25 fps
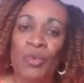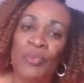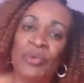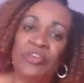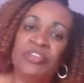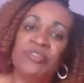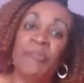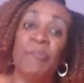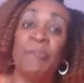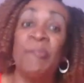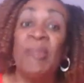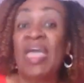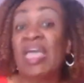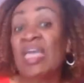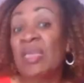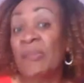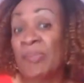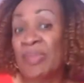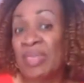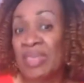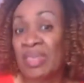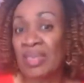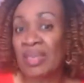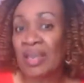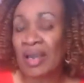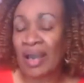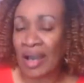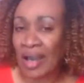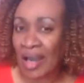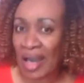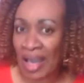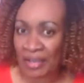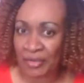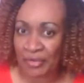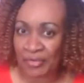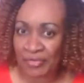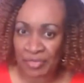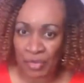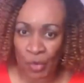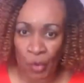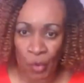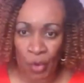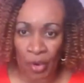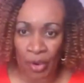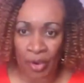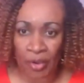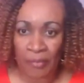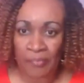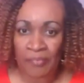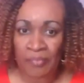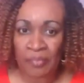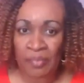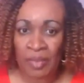which may be a higher score.